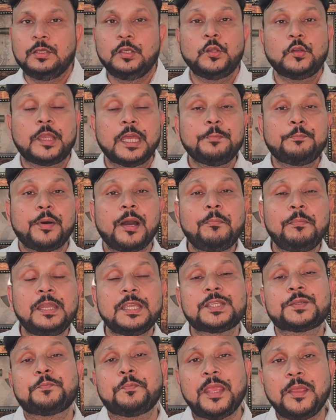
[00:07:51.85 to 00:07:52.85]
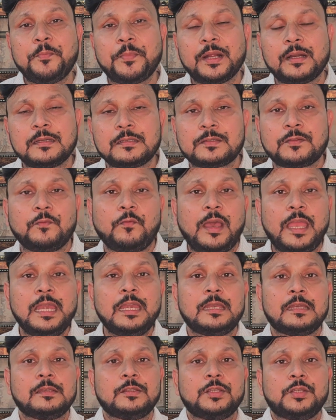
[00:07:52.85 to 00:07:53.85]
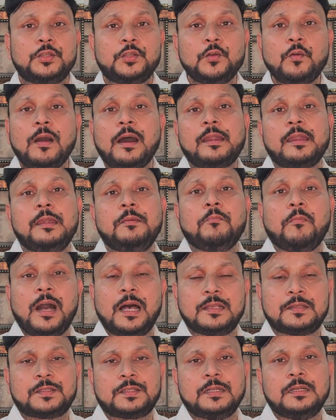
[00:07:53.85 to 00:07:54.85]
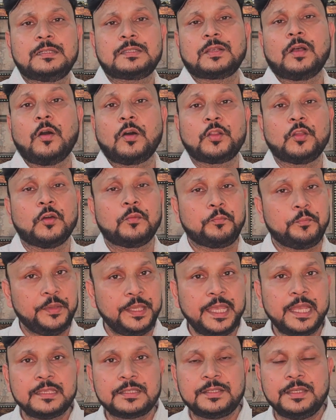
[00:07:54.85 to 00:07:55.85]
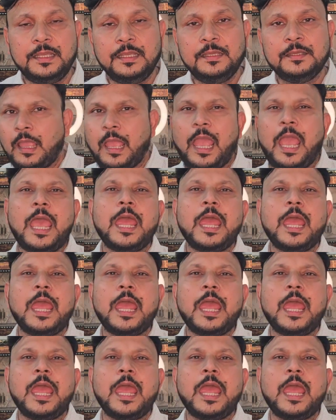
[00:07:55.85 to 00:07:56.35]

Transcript: You can publish papers while you are in master's or your PhD,